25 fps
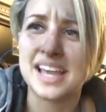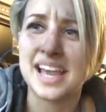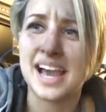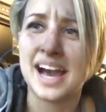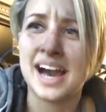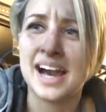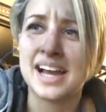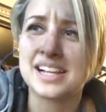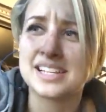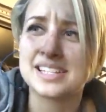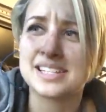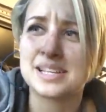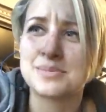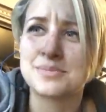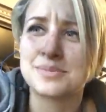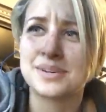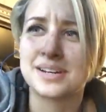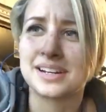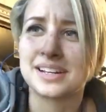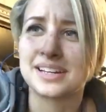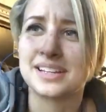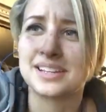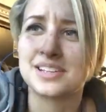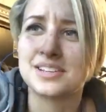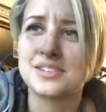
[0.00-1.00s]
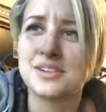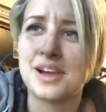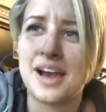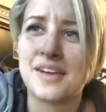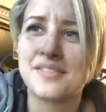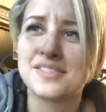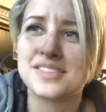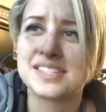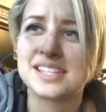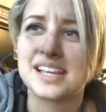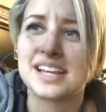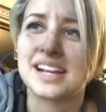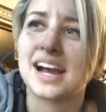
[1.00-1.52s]
say hi to somebody that you
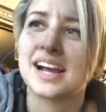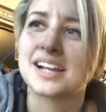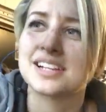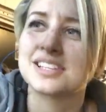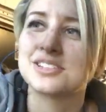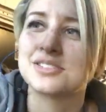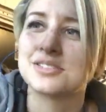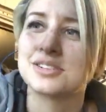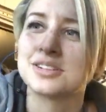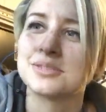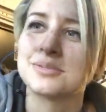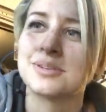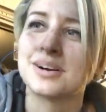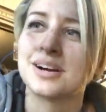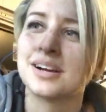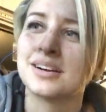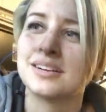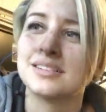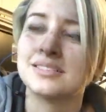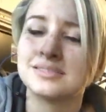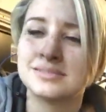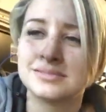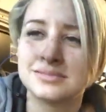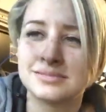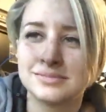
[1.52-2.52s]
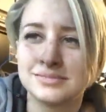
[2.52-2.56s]
haven't said hi to in a while.